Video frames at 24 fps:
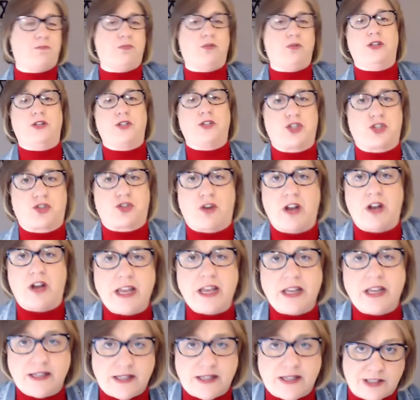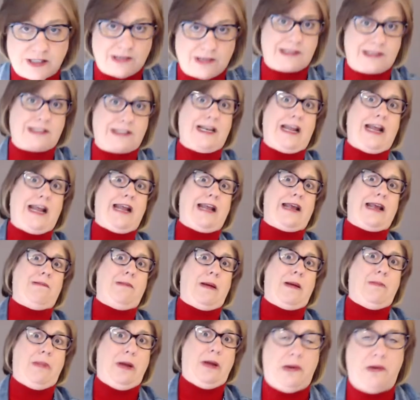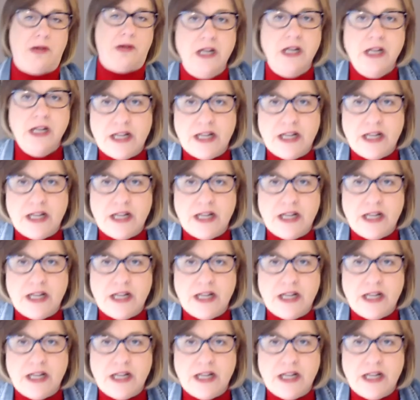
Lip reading: pull a string and he says, there's a snake in my boot.